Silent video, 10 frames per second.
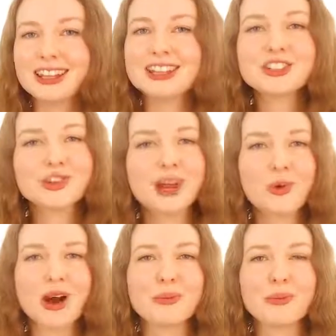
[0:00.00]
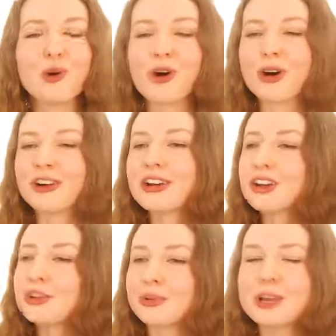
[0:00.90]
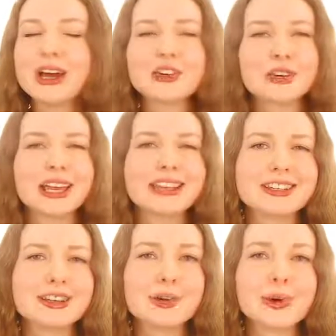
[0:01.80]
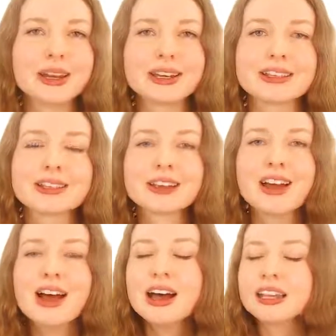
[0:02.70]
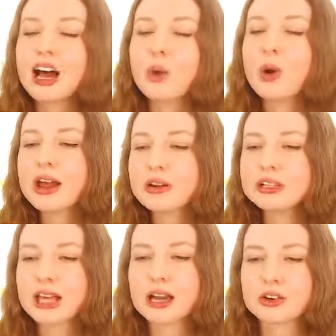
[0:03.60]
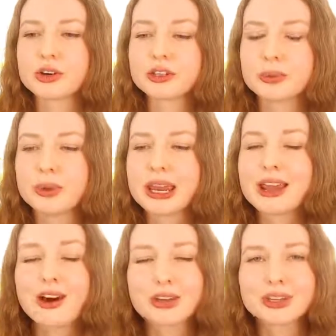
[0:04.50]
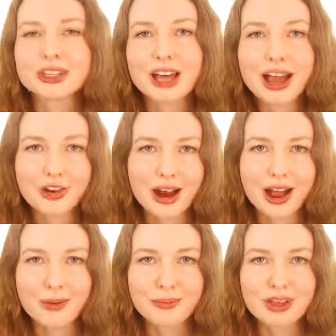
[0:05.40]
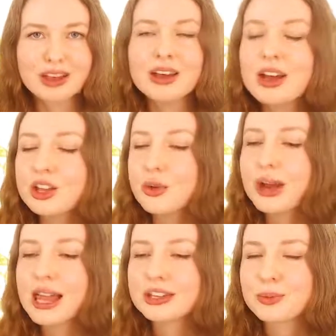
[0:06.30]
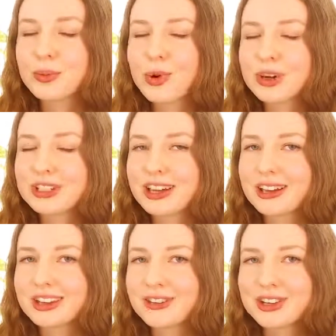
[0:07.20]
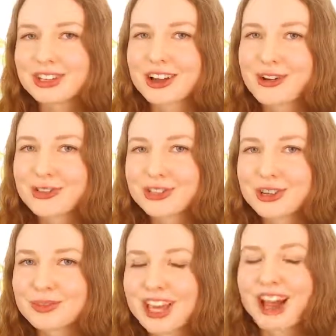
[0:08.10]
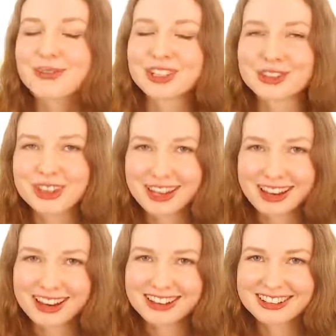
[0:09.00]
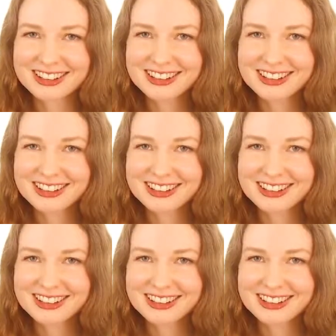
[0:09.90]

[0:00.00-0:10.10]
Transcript: Let's try one more, three hundred eighty degrees. Now, where is that going to be on the diagram? You might like to pause here to give yourself some time to think.